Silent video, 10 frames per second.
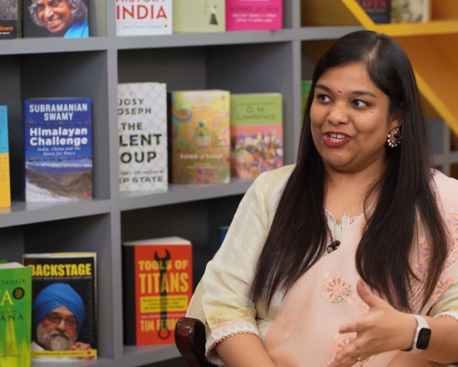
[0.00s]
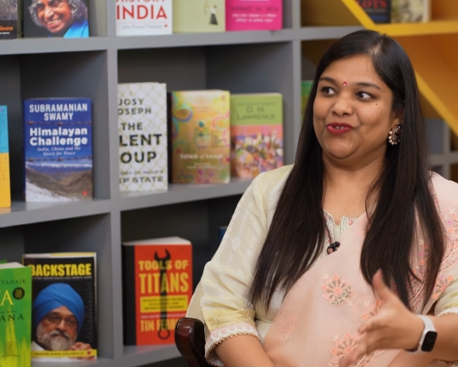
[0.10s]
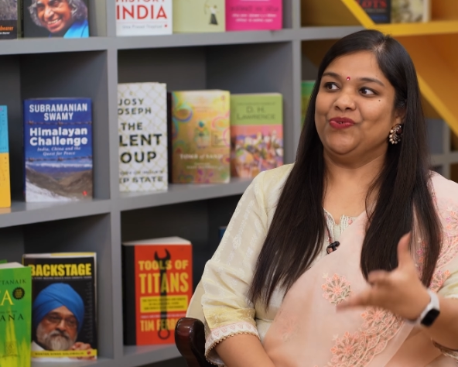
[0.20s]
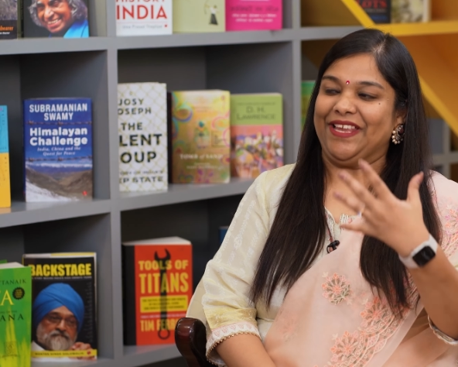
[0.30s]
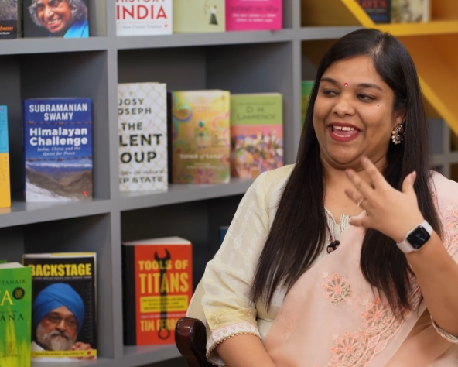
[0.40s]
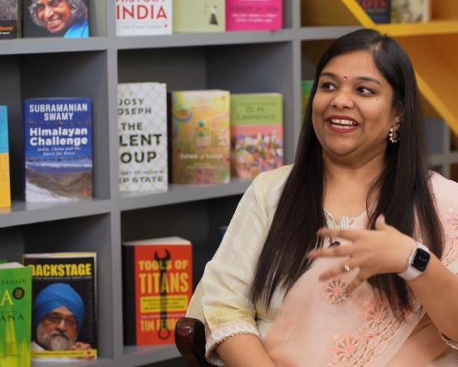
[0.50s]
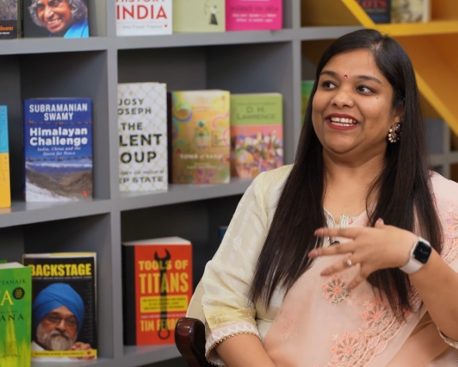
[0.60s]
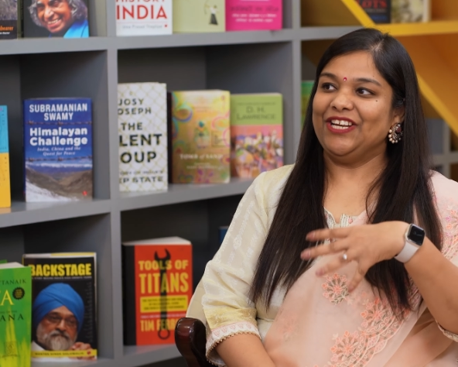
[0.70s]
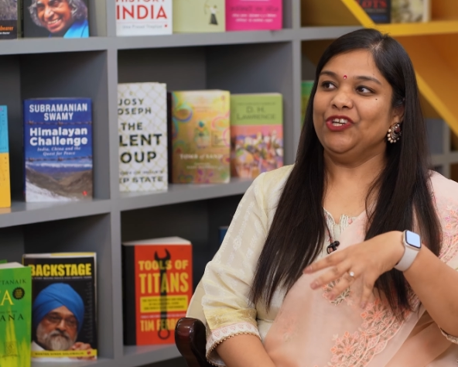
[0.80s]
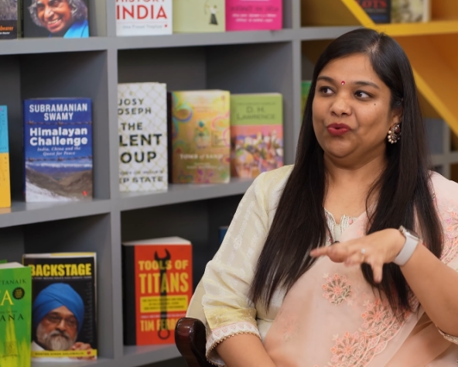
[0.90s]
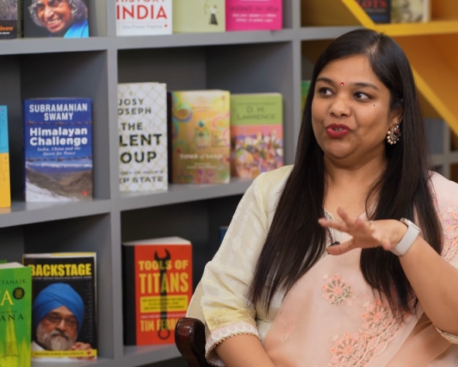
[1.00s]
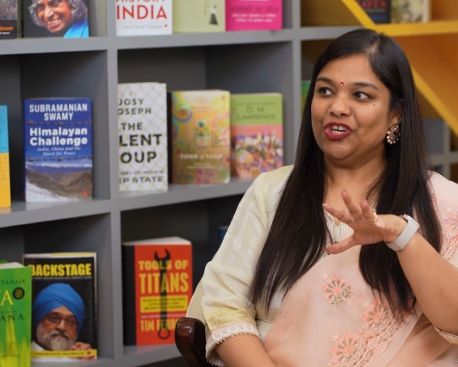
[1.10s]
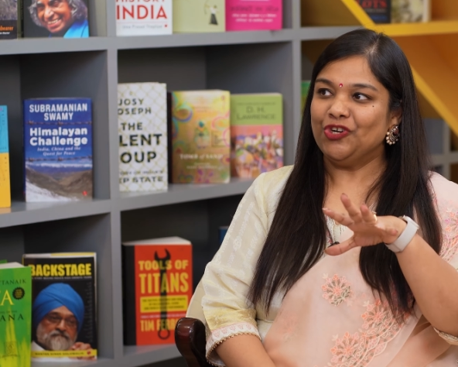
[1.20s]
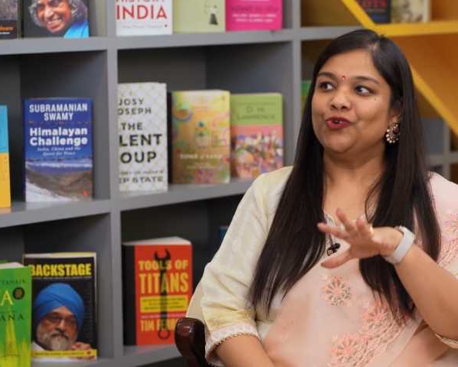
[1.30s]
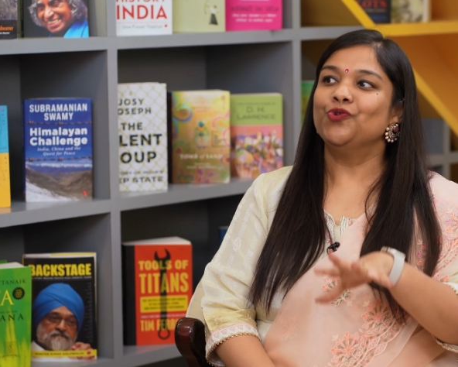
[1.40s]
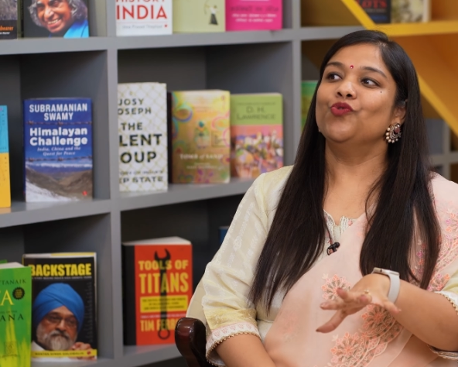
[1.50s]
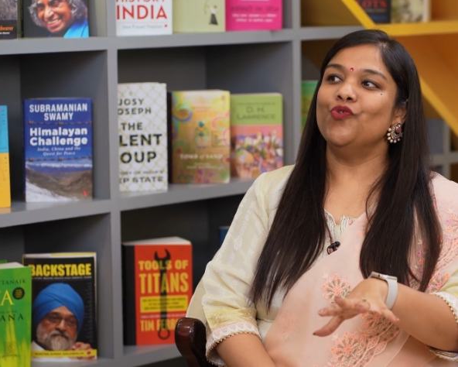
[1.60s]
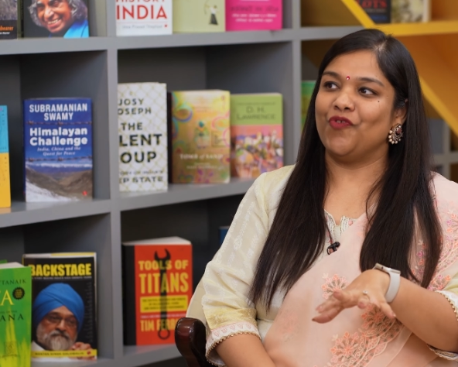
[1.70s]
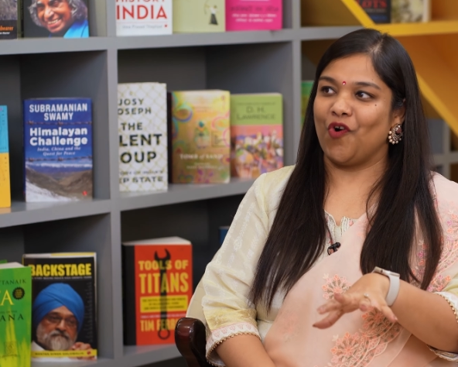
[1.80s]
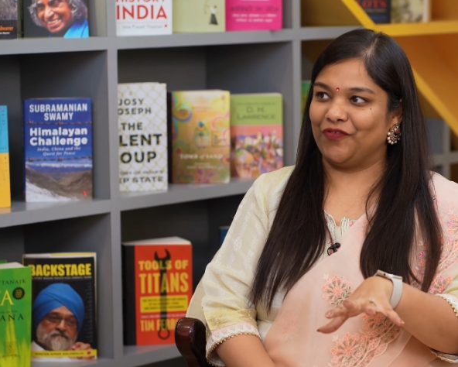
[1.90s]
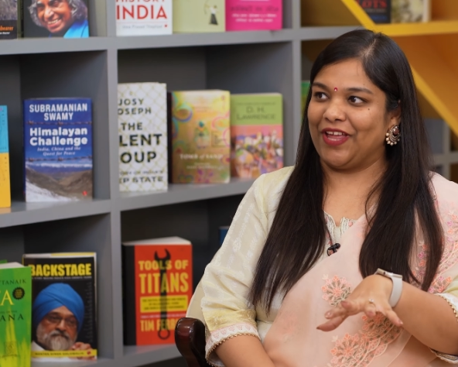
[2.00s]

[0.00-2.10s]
Speaker 1: to get into the groove of